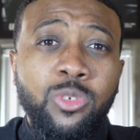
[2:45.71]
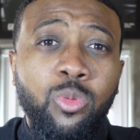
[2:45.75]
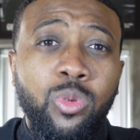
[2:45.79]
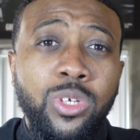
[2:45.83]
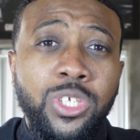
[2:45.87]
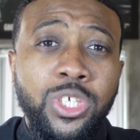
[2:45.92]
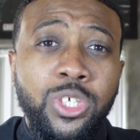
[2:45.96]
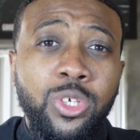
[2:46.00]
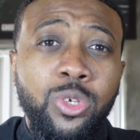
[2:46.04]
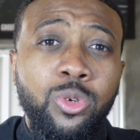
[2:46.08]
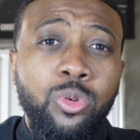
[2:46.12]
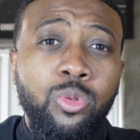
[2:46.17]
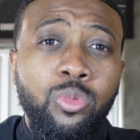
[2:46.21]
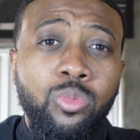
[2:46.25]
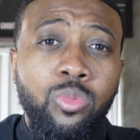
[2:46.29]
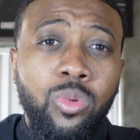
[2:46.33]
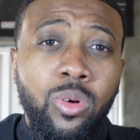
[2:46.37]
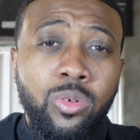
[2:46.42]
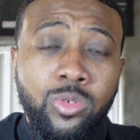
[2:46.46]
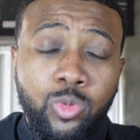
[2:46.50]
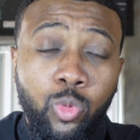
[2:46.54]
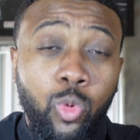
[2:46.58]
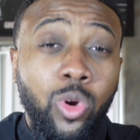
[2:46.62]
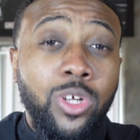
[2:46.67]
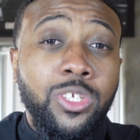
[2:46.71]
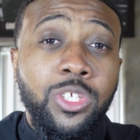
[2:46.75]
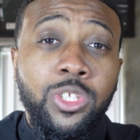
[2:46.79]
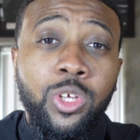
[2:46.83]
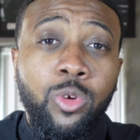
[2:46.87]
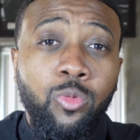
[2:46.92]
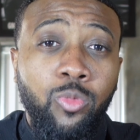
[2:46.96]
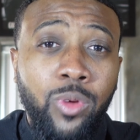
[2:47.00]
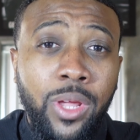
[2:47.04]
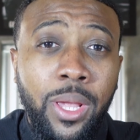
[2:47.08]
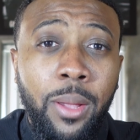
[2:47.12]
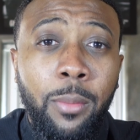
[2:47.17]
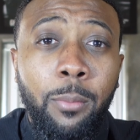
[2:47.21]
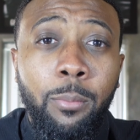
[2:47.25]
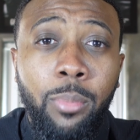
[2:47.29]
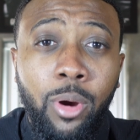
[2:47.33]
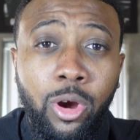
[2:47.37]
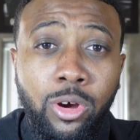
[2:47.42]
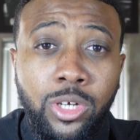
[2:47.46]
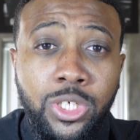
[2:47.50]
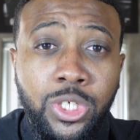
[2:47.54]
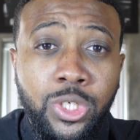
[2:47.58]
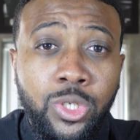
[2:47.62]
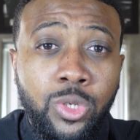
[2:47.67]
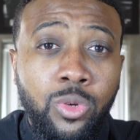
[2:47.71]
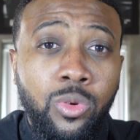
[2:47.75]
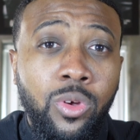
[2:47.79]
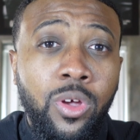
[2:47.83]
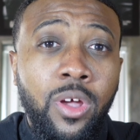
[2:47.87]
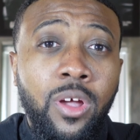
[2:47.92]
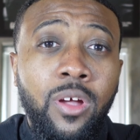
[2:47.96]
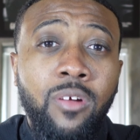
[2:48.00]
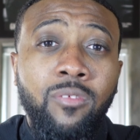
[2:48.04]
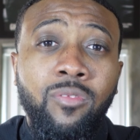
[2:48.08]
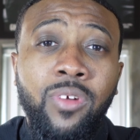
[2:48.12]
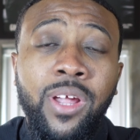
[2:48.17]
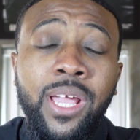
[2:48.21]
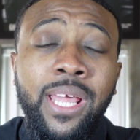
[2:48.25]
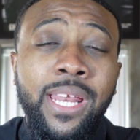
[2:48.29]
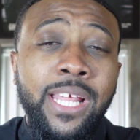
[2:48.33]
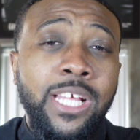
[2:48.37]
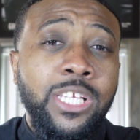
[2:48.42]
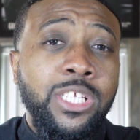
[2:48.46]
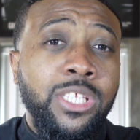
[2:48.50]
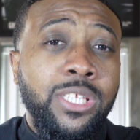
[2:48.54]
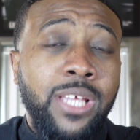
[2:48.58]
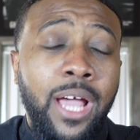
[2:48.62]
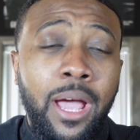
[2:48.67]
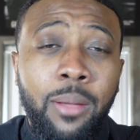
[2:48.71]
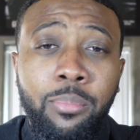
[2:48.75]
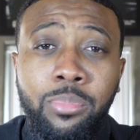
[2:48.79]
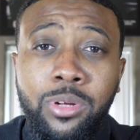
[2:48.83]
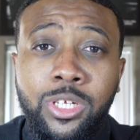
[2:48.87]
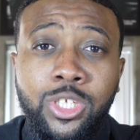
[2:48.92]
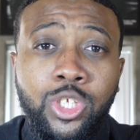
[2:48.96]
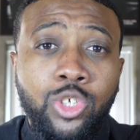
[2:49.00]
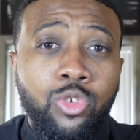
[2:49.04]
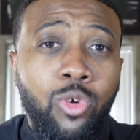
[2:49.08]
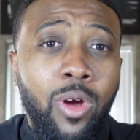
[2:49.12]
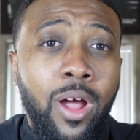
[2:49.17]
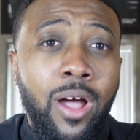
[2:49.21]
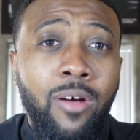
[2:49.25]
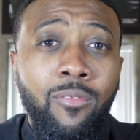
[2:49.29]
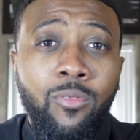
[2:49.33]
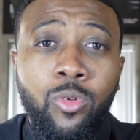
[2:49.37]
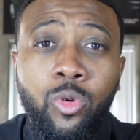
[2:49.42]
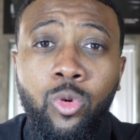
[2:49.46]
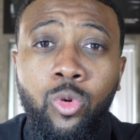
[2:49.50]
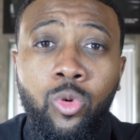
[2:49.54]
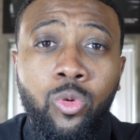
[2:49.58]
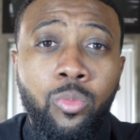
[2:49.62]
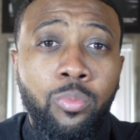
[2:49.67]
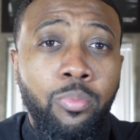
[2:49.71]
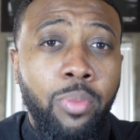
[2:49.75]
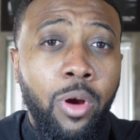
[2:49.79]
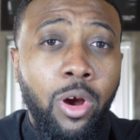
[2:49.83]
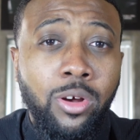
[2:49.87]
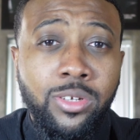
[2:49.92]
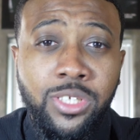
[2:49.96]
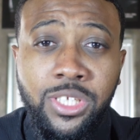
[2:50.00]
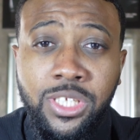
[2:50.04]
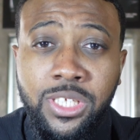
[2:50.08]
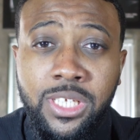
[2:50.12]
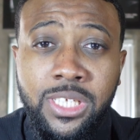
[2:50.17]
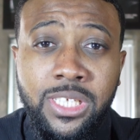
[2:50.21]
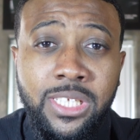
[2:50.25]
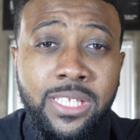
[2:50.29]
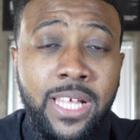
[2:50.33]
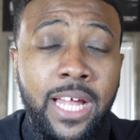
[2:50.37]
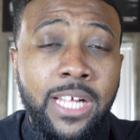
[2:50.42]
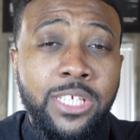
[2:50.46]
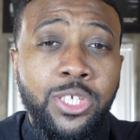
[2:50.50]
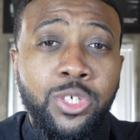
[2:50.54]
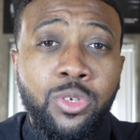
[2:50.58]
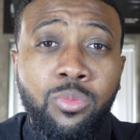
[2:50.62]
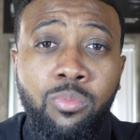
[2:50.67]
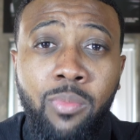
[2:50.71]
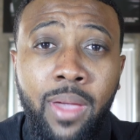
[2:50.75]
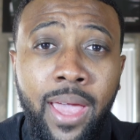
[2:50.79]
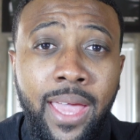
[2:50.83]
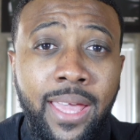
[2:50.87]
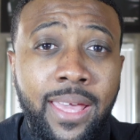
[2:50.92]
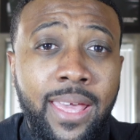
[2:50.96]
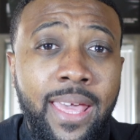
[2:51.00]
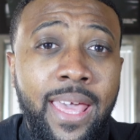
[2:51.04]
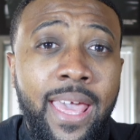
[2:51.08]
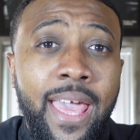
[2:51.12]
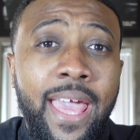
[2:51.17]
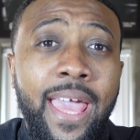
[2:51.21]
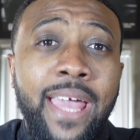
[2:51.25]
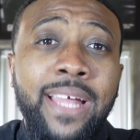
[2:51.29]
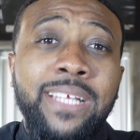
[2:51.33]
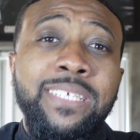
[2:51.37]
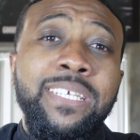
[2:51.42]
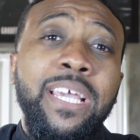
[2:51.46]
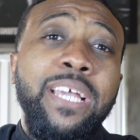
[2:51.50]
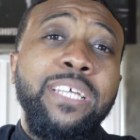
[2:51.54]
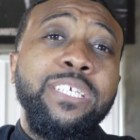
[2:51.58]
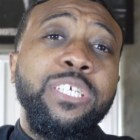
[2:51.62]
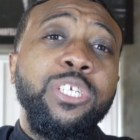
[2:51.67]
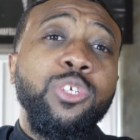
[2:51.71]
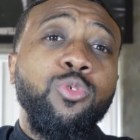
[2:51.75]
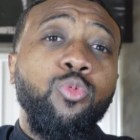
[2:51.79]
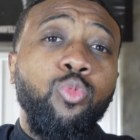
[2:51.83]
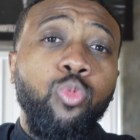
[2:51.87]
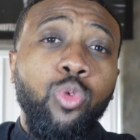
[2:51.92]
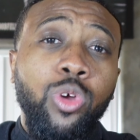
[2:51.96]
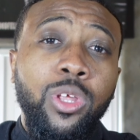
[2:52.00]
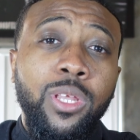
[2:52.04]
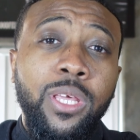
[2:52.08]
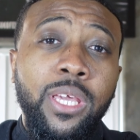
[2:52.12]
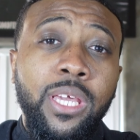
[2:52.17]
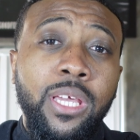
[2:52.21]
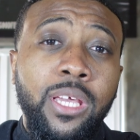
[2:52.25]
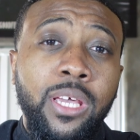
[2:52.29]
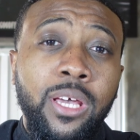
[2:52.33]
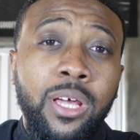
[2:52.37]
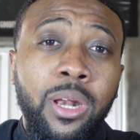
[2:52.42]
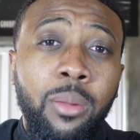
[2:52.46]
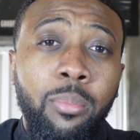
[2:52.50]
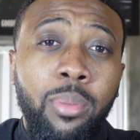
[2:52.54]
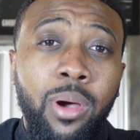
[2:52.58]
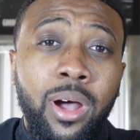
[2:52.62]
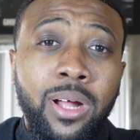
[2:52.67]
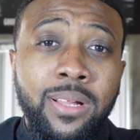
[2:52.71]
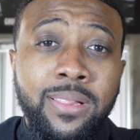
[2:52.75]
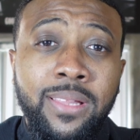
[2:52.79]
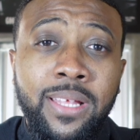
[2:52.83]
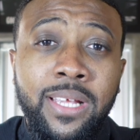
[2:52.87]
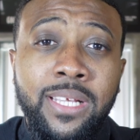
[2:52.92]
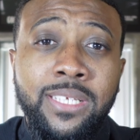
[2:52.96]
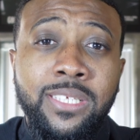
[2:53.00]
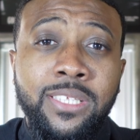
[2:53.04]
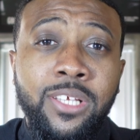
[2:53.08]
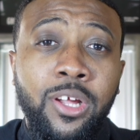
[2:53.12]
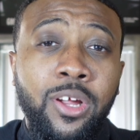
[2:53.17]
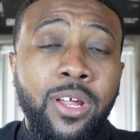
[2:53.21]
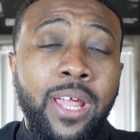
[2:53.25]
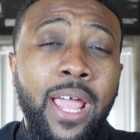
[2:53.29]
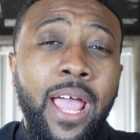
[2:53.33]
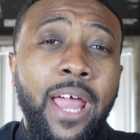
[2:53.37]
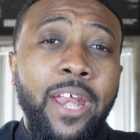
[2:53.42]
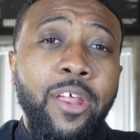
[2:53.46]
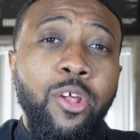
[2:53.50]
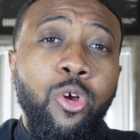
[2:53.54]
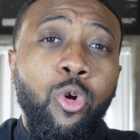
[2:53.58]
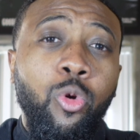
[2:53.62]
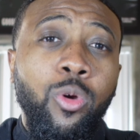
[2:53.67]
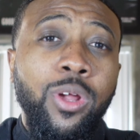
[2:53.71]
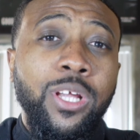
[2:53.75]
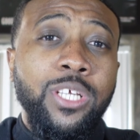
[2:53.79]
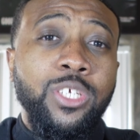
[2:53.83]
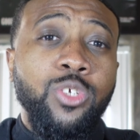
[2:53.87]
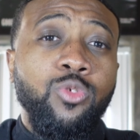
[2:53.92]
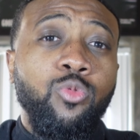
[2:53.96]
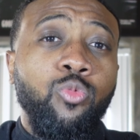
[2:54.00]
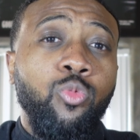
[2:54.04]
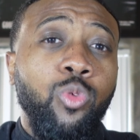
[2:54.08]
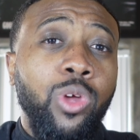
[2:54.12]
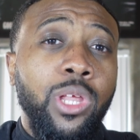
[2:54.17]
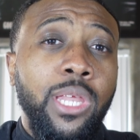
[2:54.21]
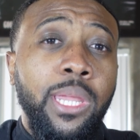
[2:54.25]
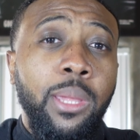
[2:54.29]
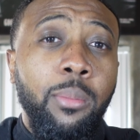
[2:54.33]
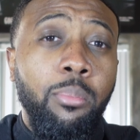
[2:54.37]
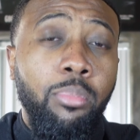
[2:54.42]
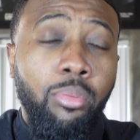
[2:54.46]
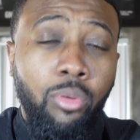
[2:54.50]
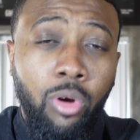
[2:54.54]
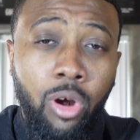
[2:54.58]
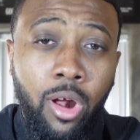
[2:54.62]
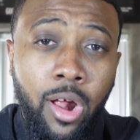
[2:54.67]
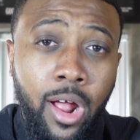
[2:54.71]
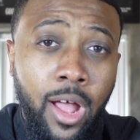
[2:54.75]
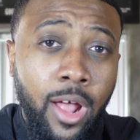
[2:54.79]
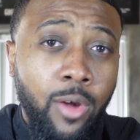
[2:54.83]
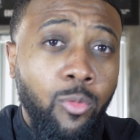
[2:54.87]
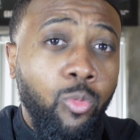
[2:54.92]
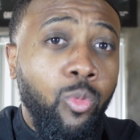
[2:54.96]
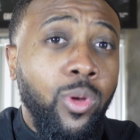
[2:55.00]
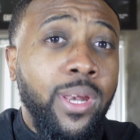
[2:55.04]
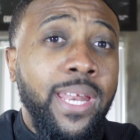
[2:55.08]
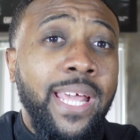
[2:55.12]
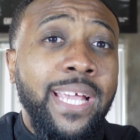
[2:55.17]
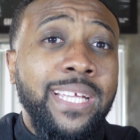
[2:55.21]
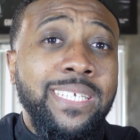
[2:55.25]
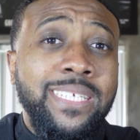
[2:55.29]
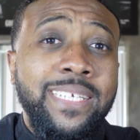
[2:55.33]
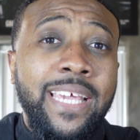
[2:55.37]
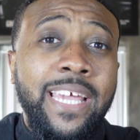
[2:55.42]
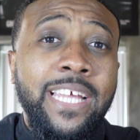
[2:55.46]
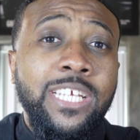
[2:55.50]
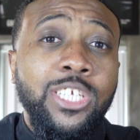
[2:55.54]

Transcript: wants to reimburse you for any type of travel purchases that you make, and Chase is really good about this. Their category is really broad. When they say